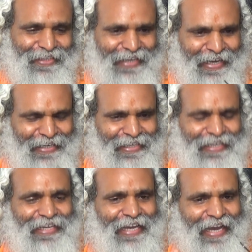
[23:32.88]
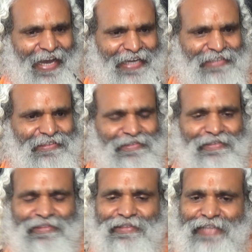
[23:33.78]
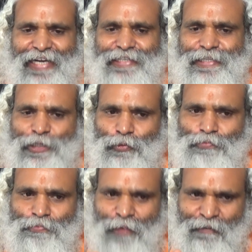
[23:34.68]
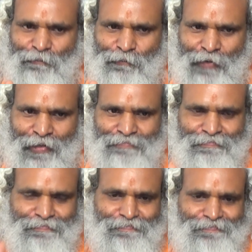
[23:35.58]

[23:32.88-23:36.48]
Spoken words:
Any action that you perform